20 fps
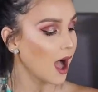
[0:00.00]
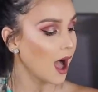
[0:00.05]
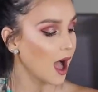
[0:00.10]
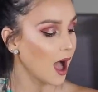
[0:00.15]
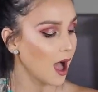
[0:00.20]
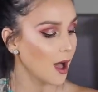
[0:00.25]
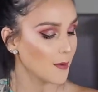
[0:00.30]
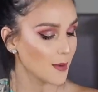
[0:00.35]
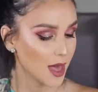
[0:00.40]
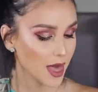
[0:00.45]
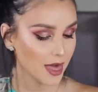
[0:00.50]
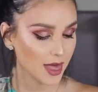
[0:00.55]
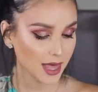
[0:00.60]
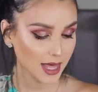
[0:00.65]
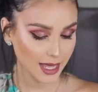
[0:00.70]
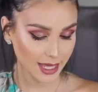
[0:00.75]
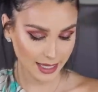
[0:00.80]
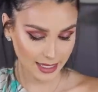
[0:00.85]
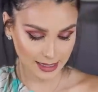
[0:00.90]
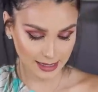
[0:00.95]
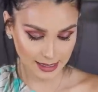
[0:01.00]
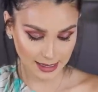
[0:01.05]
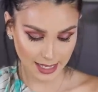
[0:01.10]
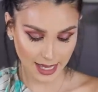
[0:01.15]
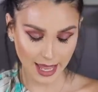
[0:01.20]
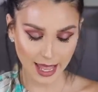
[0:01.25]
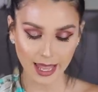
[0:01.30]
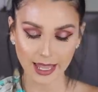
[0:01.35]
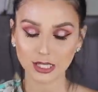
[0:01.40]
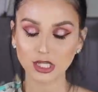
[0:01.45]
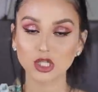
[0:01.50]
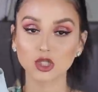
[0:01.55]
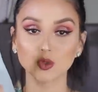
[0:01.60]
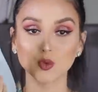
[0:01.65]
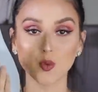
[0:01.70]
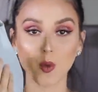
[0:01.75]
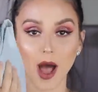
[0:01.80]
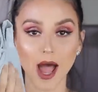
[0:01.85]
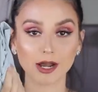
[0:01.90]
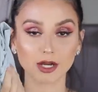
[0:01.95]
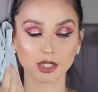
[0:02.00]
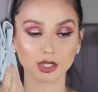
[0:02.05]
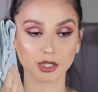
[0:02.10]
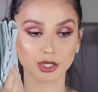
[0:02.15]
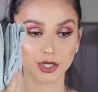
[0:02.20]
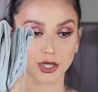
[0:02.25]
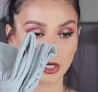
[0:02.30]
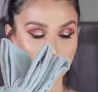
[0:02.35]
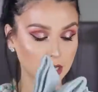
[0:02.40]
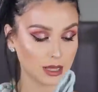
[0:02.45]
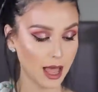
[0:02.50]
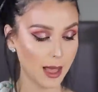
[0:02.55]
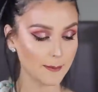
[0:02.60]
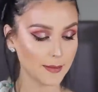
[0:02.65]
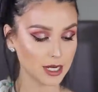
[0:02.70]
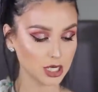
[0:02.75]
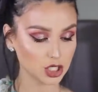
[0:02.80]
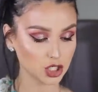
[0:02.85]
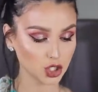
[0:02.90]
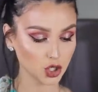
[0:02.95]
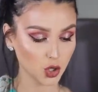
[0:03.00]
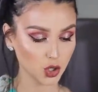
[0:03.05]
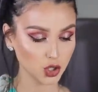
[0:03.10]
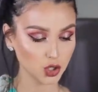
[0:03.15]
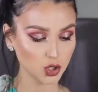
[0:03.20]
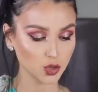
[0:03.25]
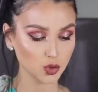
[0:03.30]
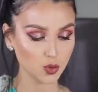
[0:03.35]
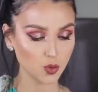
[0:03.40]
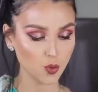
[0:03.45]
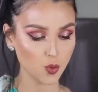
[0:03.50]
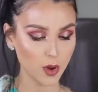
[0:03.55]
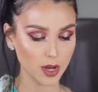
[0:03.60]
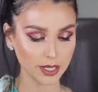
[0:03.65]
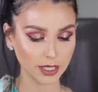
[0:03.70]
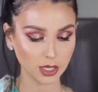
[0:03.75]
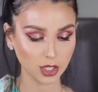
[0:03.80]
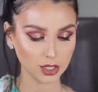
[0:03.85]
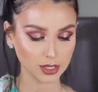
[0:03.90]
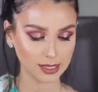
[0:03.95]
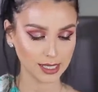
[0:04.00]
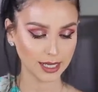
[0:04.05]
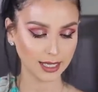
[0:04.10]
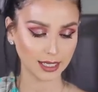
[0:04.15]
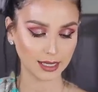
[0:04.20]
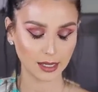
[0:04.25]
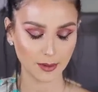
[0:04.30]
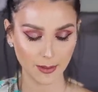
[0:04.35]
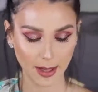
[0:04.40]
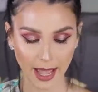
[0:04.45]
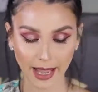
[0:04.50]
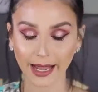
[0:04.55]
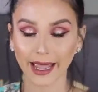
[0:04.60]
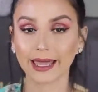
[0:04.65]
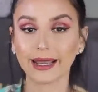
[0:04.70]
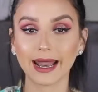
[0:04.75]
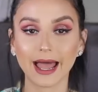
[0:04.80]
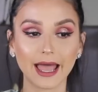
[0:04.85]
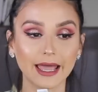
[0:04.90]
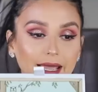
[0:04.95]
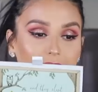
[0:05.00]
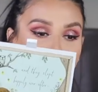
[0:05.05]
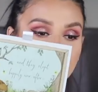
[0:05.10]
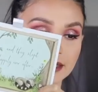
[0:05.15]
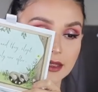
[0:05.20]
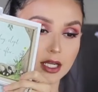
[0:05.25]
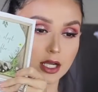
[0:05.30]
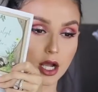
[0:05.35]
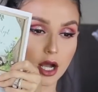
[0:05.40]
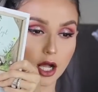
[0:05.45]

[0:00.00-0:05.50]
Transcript: Um, it is a swaddler. I'm going to show you what it looks like in the back. And I got the